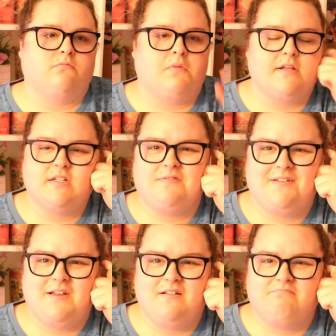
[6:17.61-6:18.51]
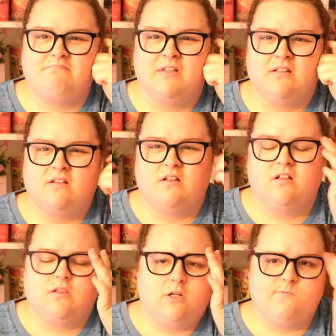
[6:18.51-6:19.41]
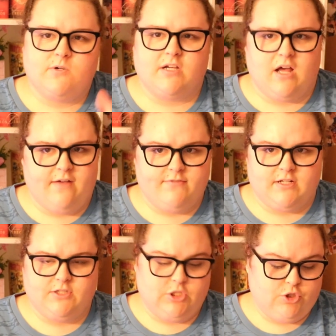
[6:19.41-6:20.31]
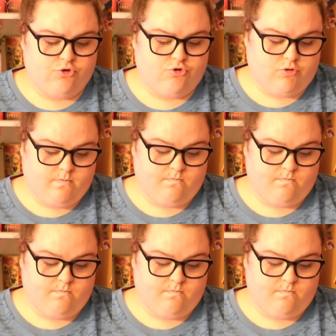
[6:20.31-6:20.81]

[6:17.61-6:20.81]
I just feel a little more confident than usual.